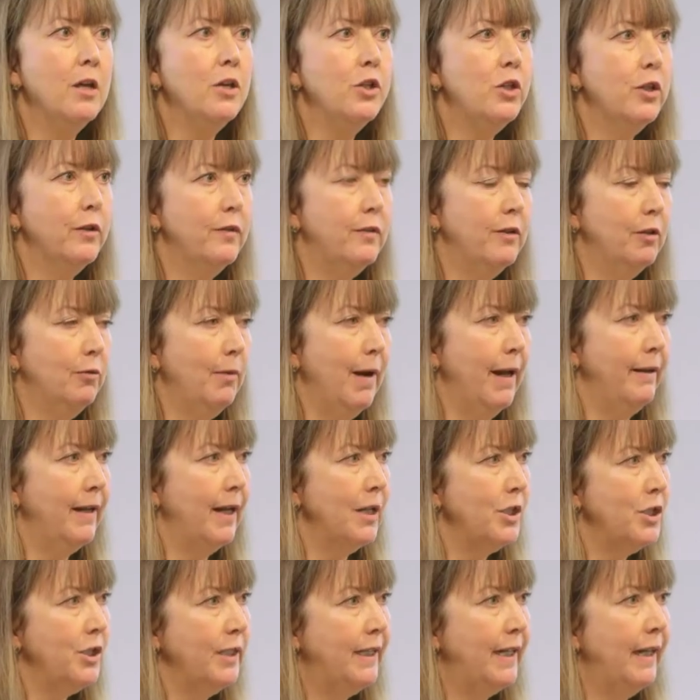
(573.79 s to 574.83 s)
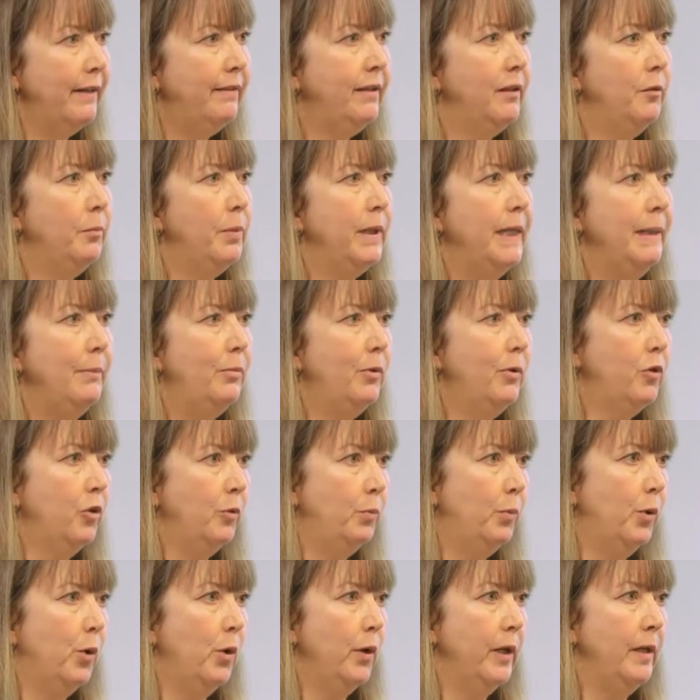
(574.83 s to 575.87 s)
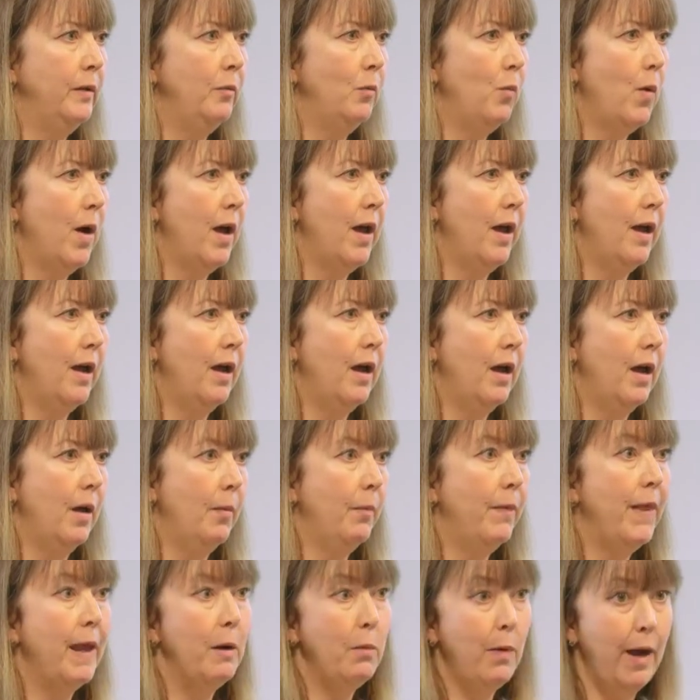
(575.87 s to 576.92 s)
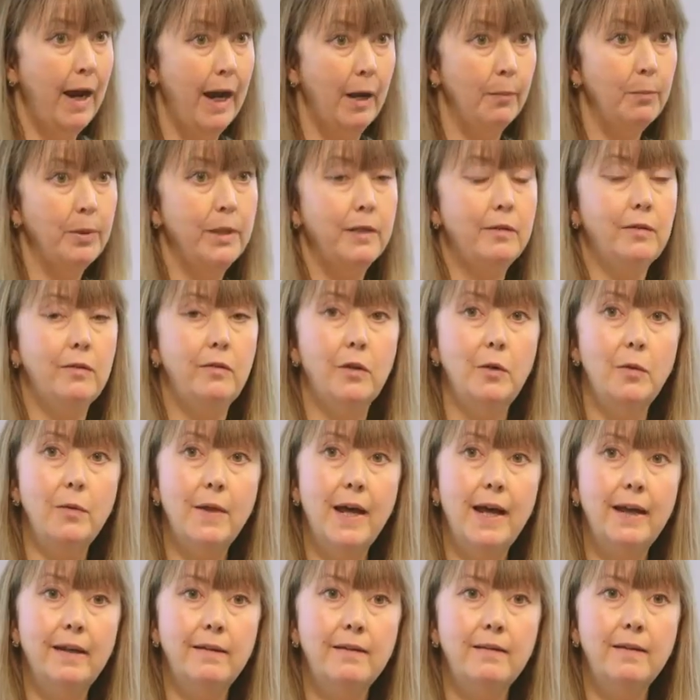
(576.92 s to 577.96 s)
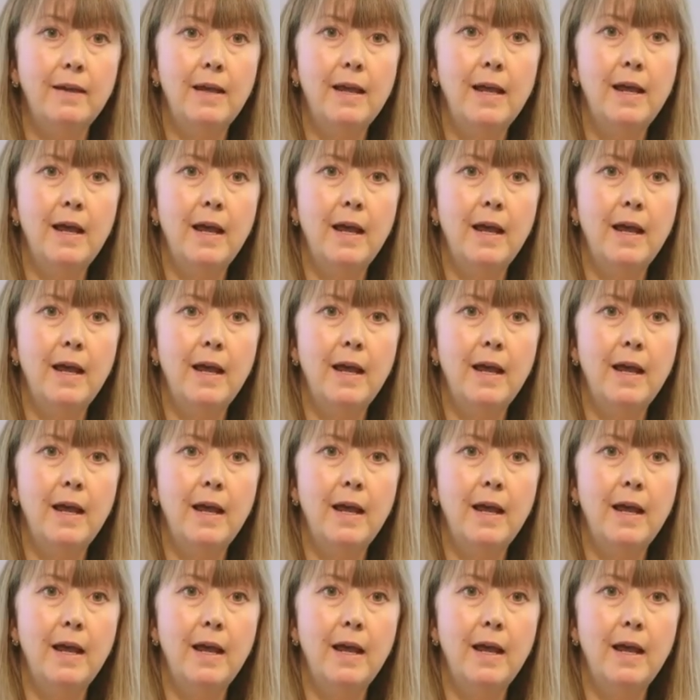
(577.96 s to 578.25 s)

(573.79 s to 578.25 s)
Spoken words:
just around actually getting people to a point where they were happy to do that.